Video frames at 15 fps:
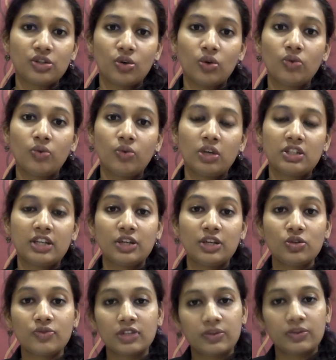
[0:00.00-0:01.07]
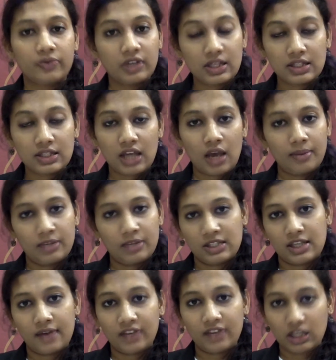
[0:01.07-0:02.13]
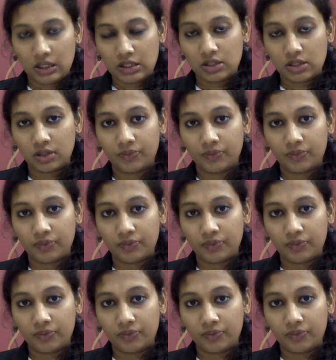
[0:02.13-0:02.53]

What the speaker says: was reduced for the first time in 7 years.